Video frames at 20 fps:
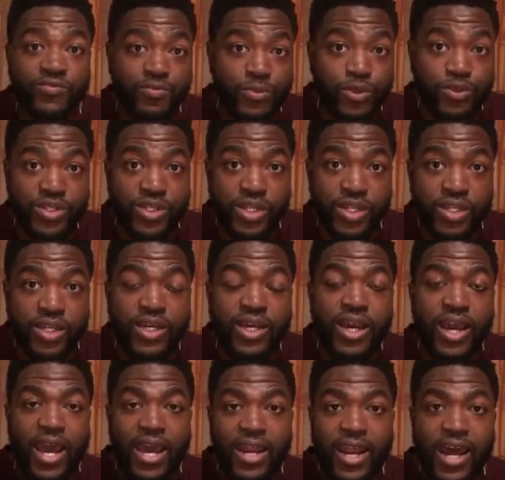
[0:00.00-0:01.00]
of music
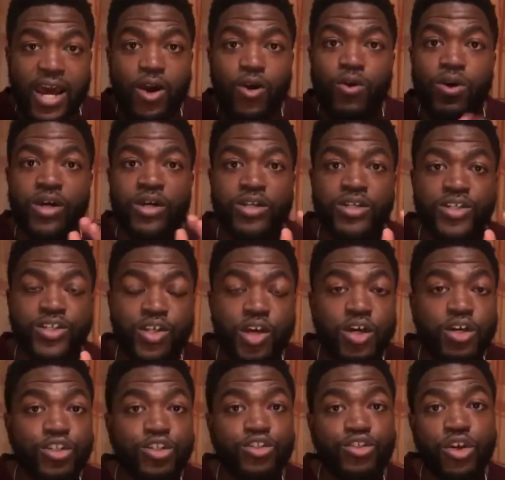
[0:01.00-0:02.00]
and how
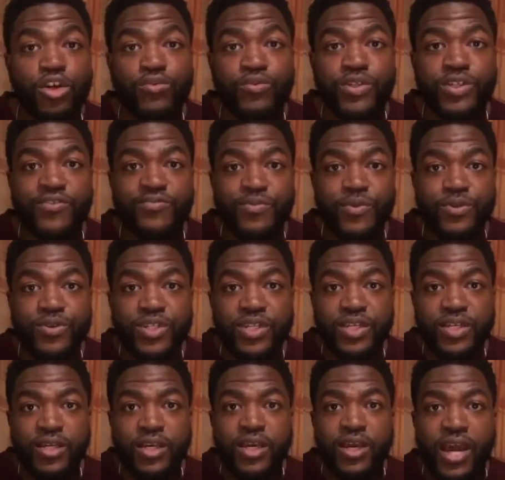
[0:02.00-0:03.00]
certain genres of
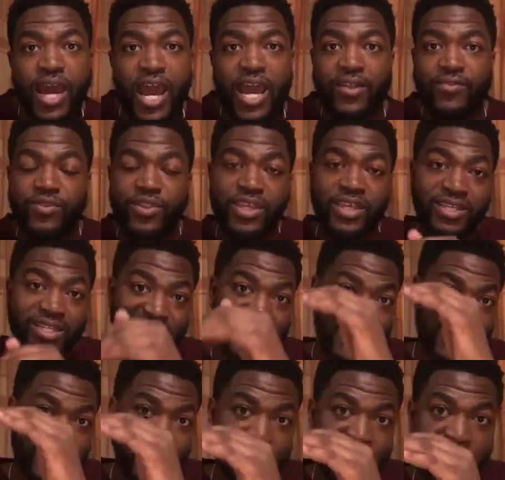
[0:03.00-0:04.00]
music and the
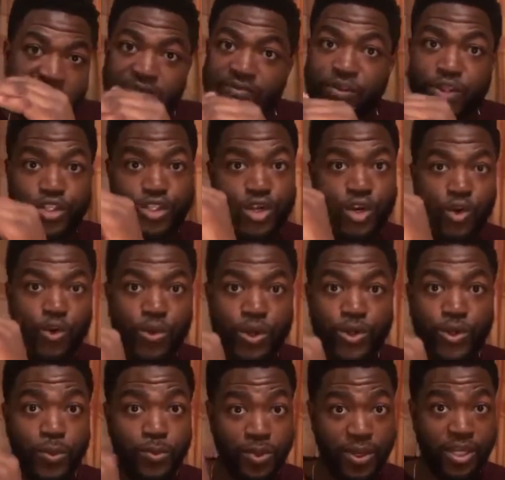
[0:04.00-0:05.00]
intensity of the tone
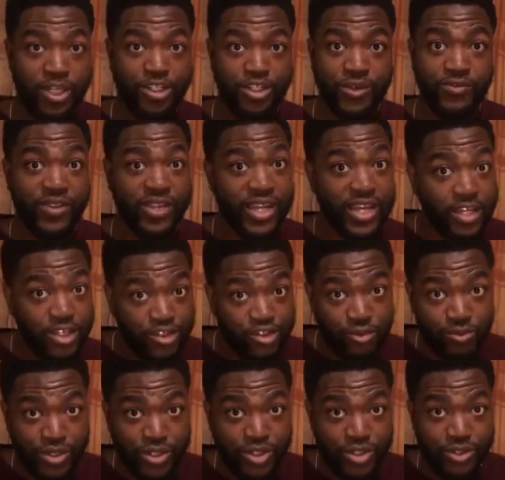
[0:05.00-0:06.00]
or the pitch of the
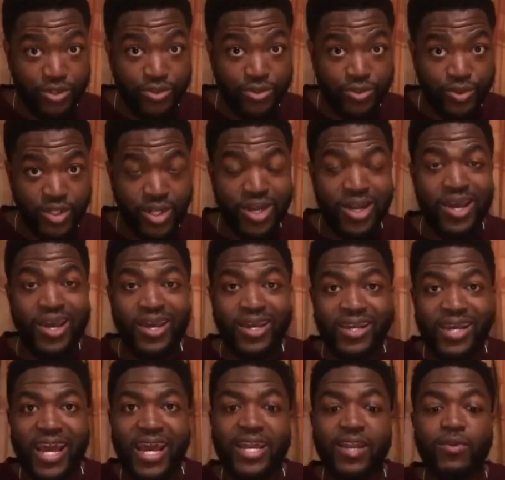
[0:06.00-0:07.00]
instruments used
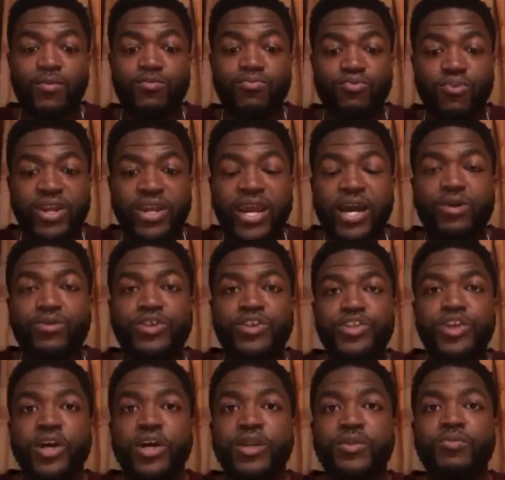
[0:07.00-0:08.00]
can bring out
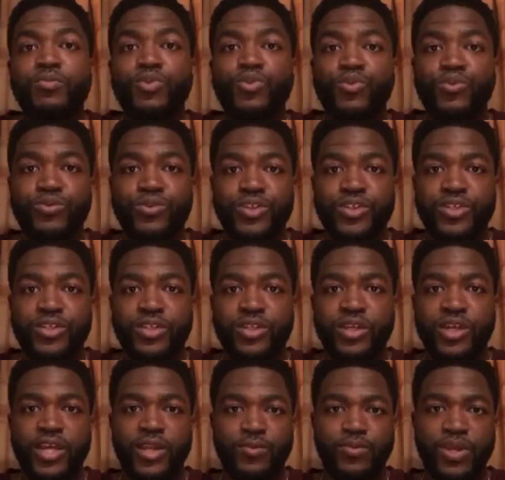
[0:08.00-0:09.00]
certain moods
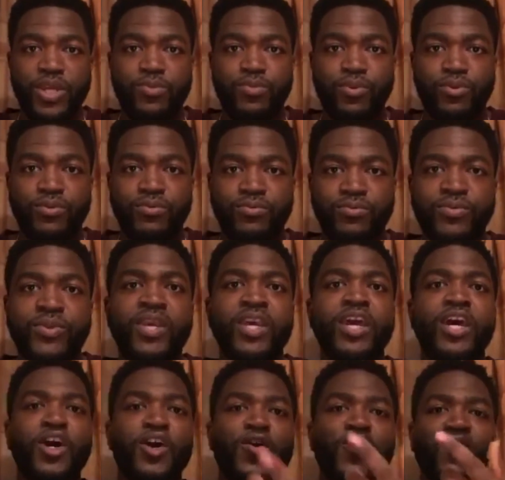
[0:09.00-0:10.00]
in people.
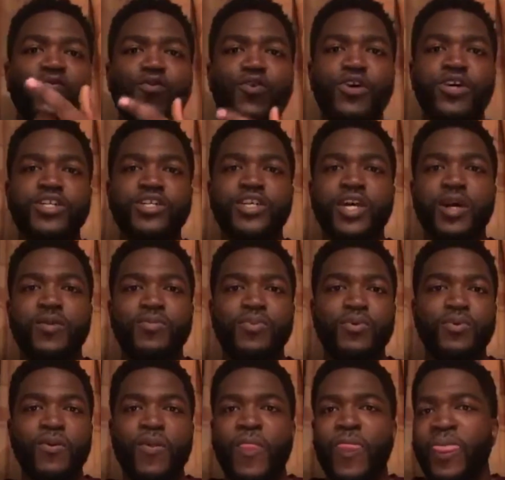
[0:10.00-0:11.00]
For
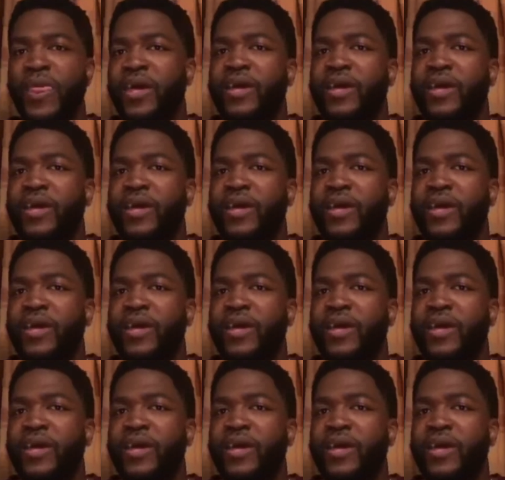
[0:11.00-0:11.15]
example,